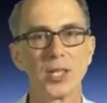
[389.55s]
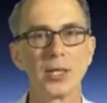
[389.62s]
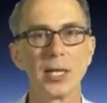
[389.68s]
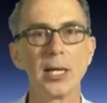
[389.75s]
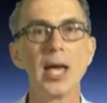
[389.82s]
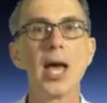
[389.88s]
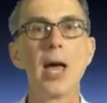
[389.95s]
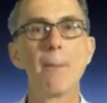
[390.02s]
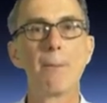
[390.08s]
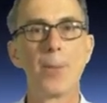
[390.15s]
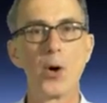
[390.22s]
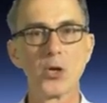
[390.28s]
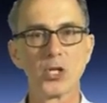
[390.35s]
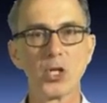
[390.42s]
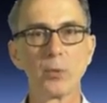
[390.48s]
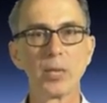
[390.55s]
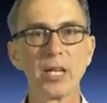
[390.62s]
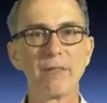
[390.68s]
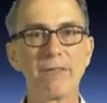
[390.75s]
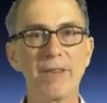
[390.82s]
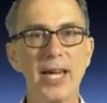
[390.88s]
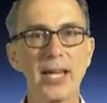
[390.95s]
and the possible
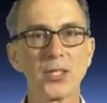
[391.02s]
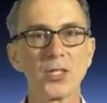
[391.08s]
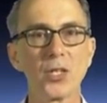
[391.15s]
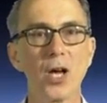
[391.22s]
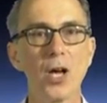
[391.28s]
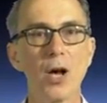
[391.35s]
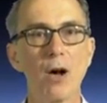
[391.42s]
effect